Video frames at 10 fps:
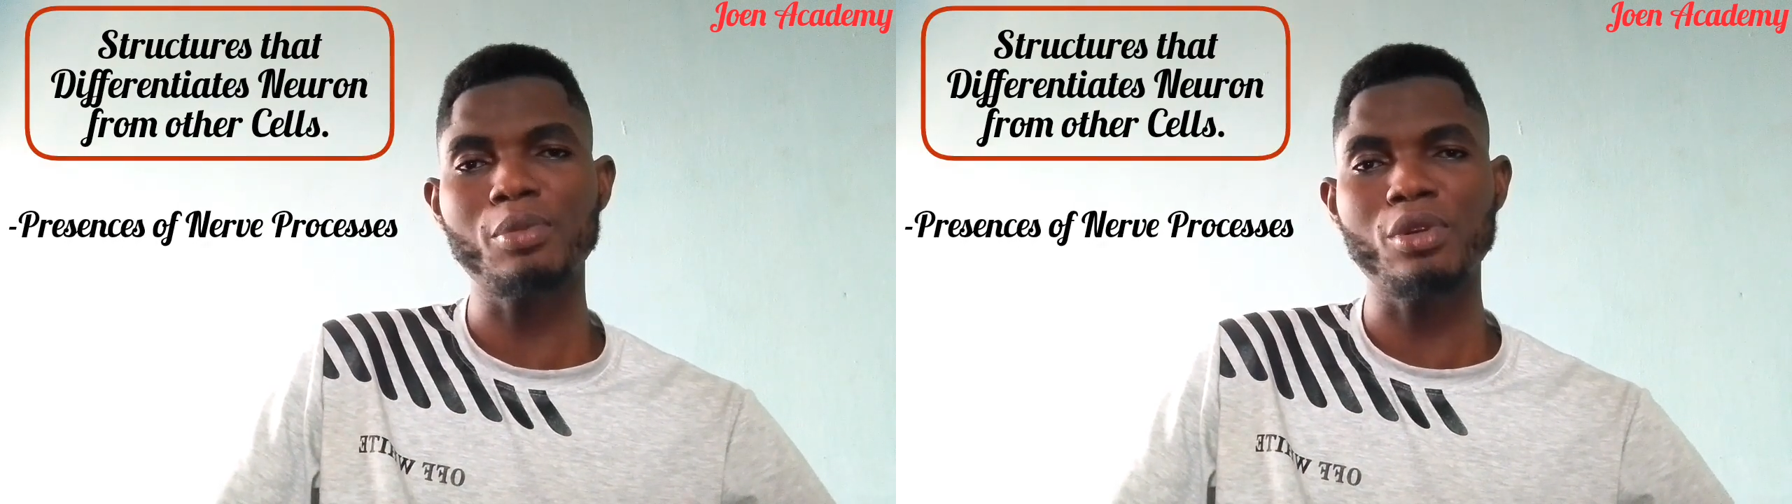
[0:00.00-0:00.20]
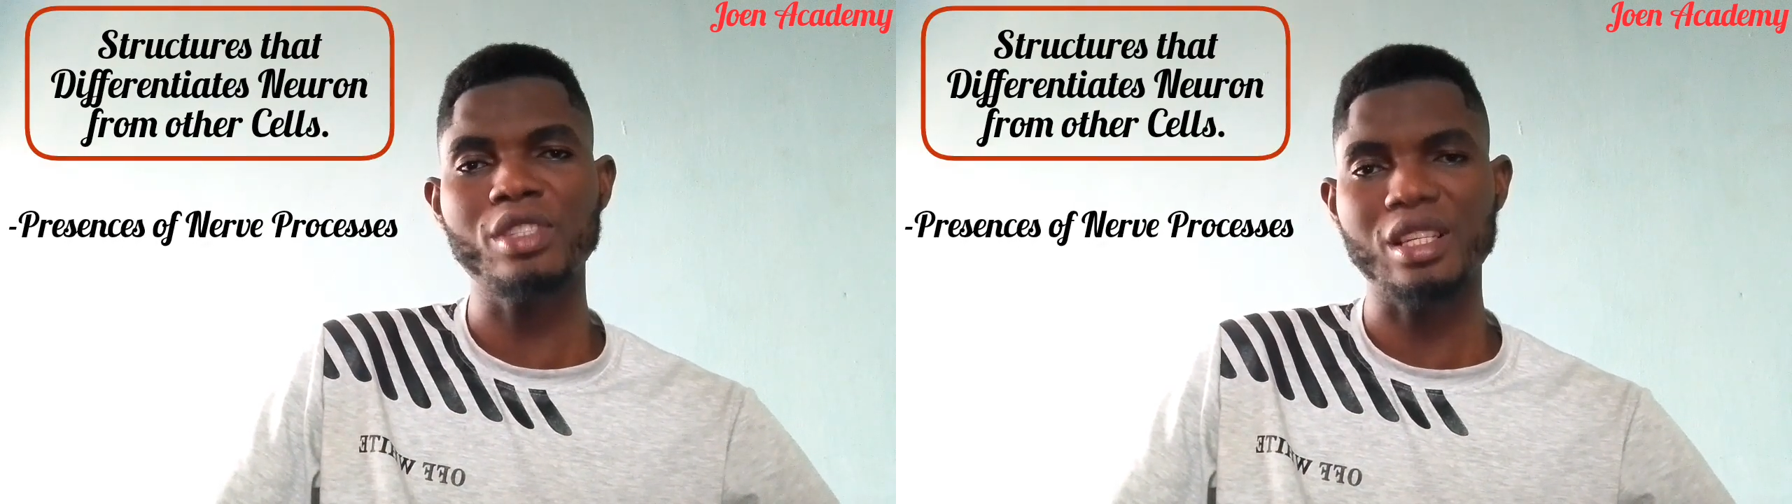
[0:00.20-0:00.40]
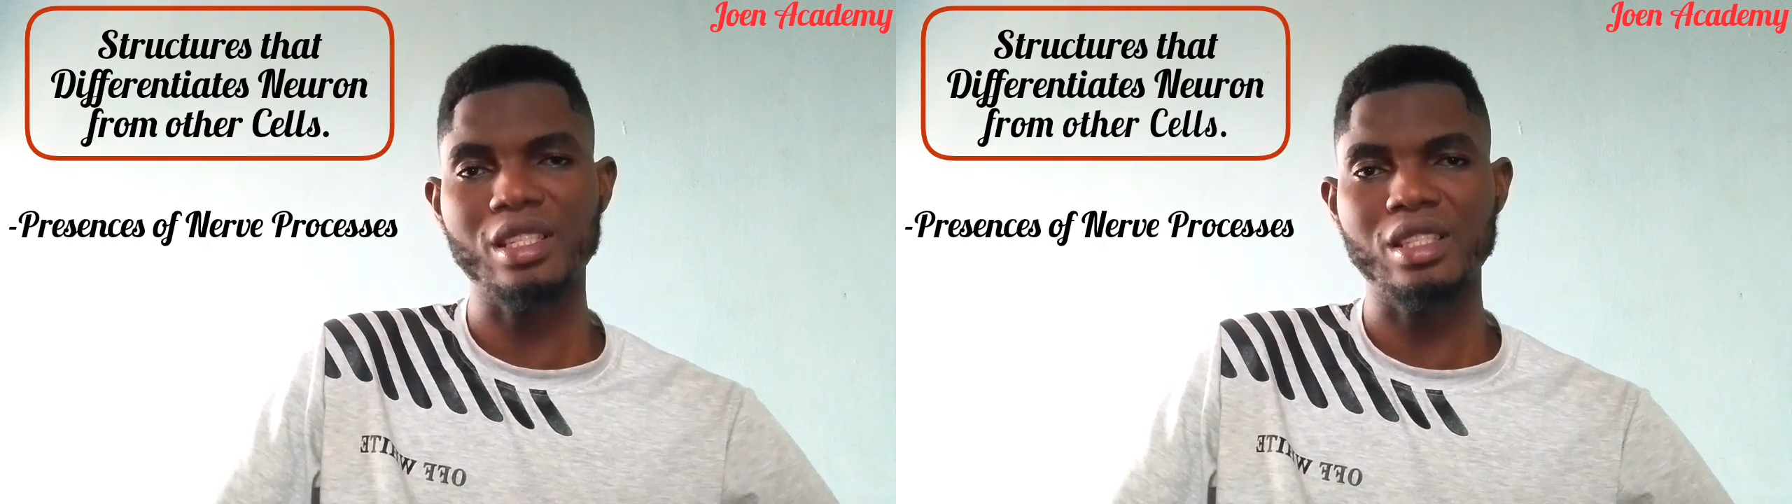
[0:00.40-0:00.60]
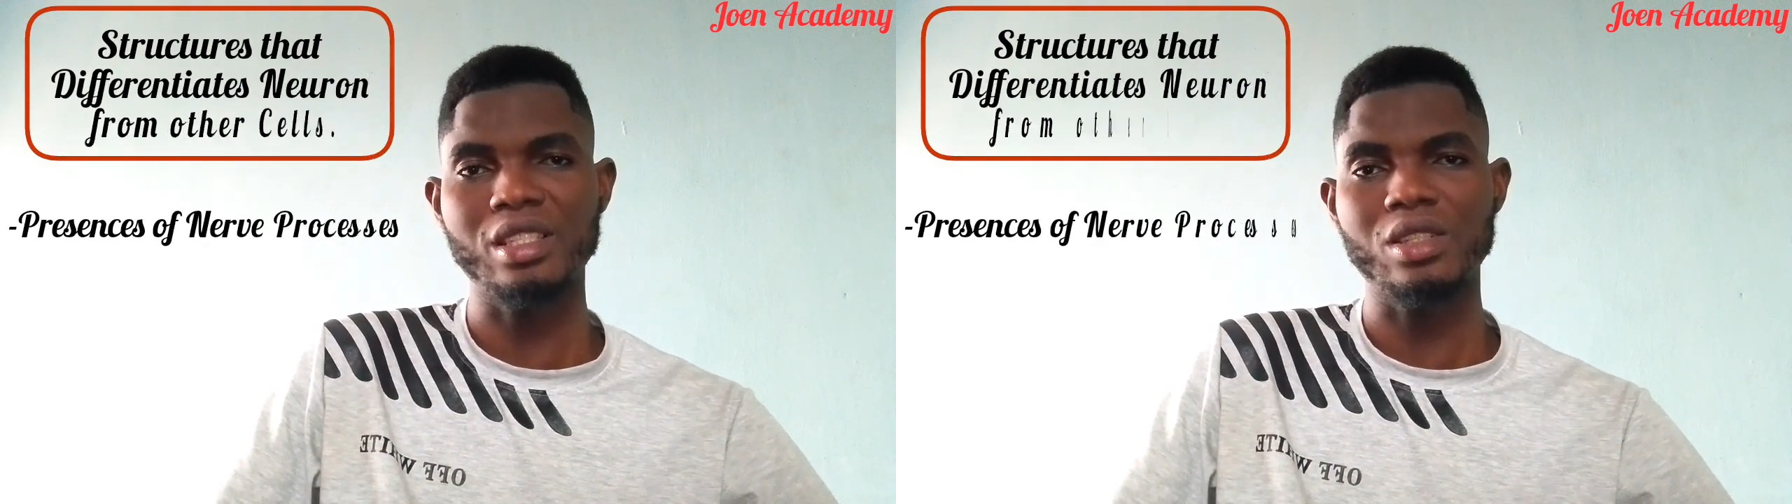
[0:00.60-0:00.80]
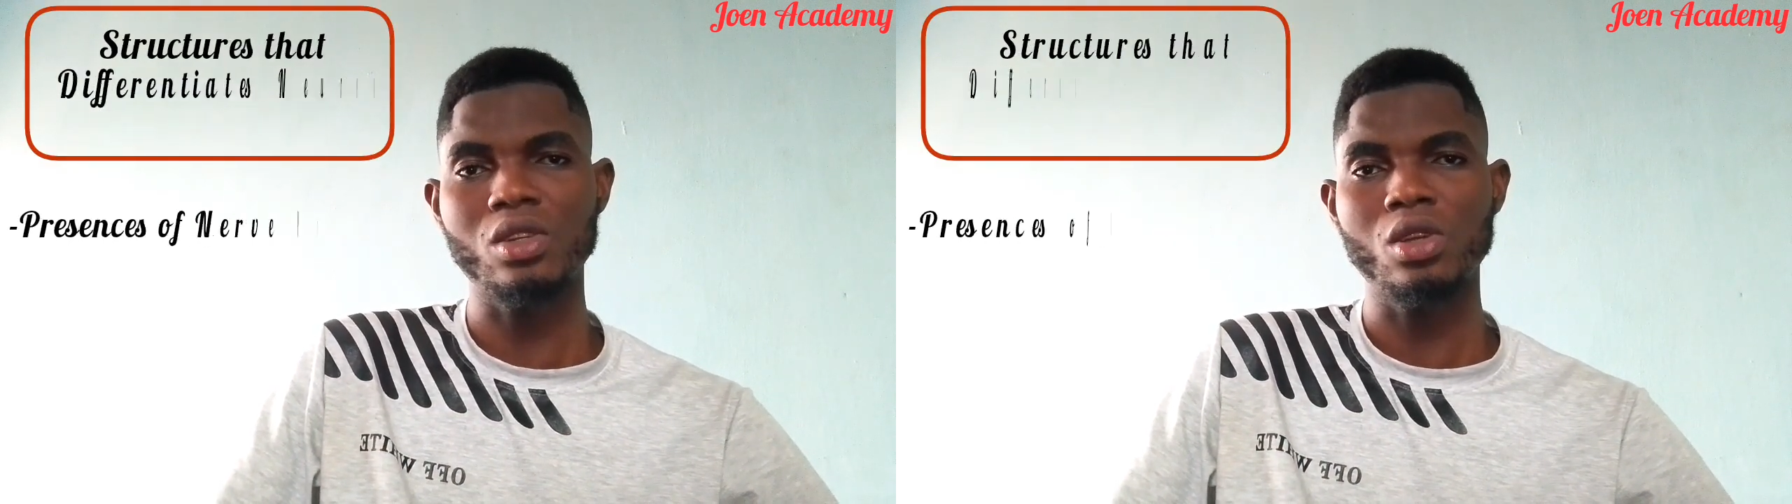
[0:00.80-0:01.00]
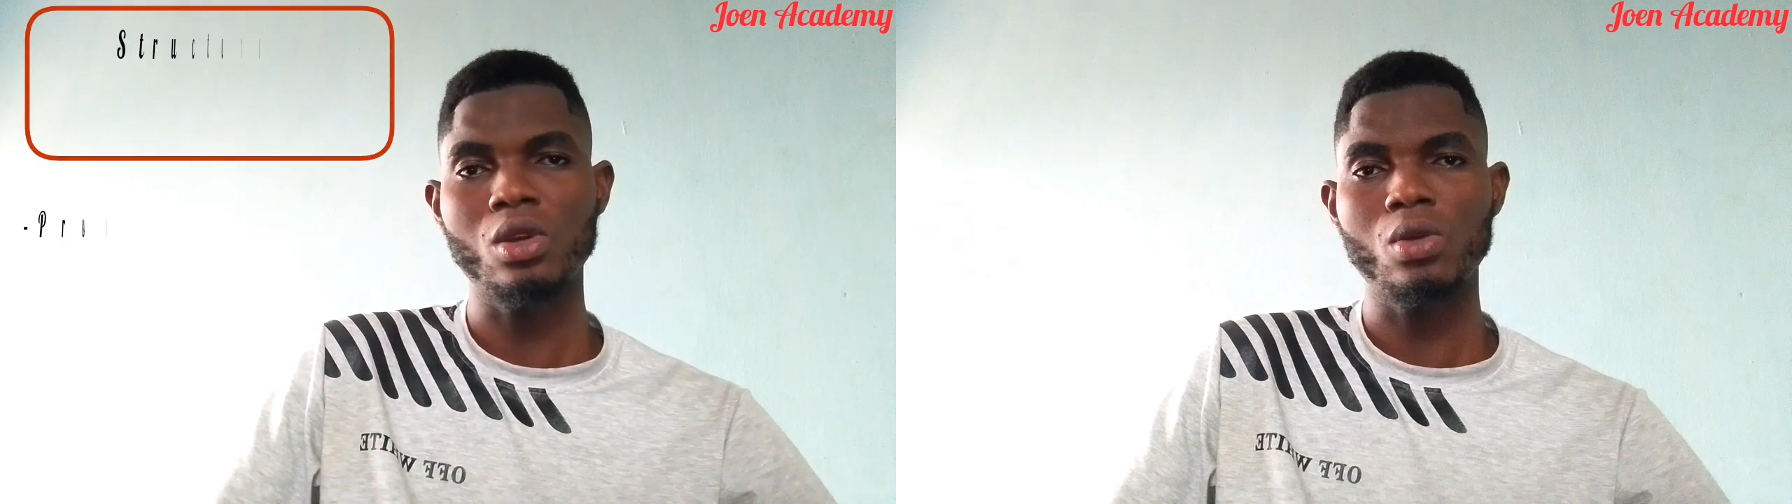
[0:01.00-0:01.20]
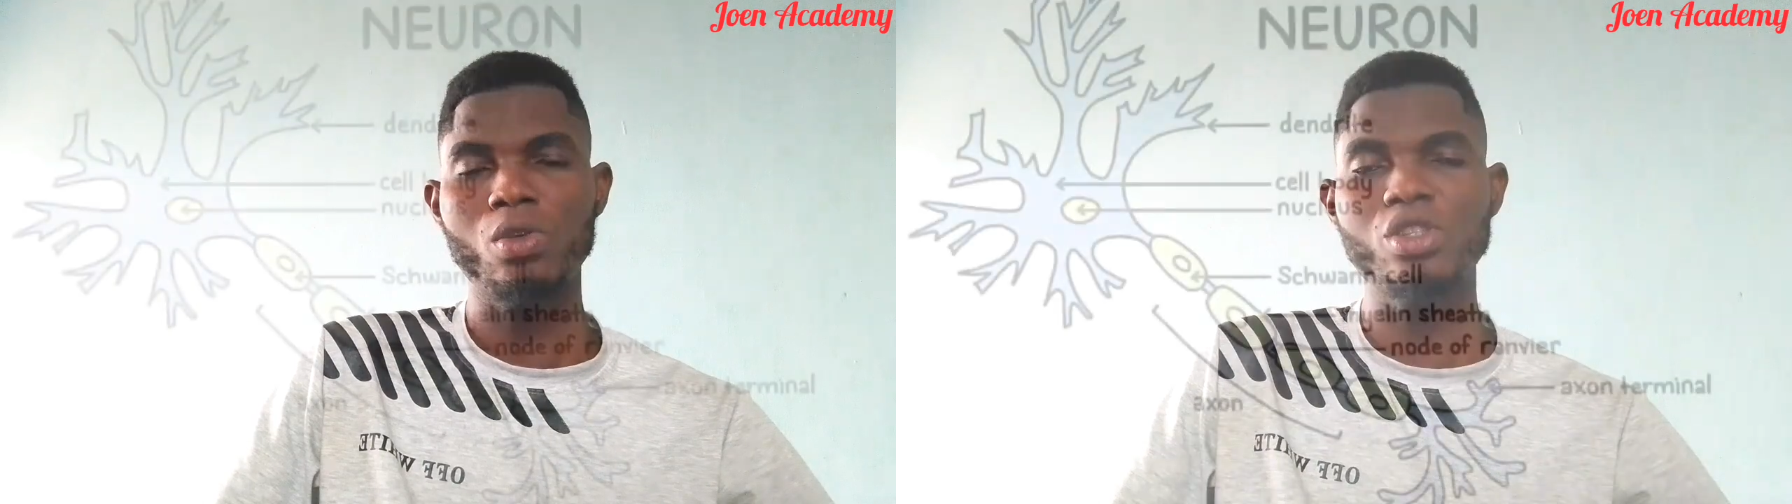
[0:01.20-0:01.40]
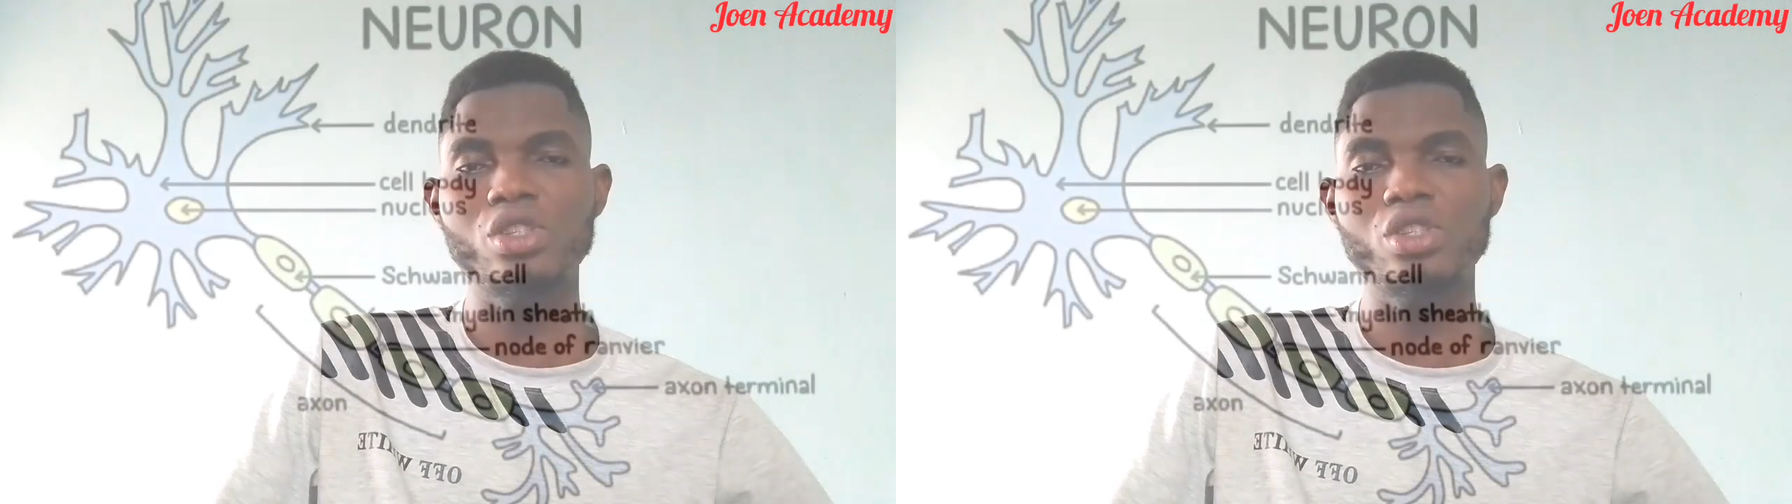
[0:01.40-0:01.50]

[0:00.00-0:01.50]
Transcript: processes, which is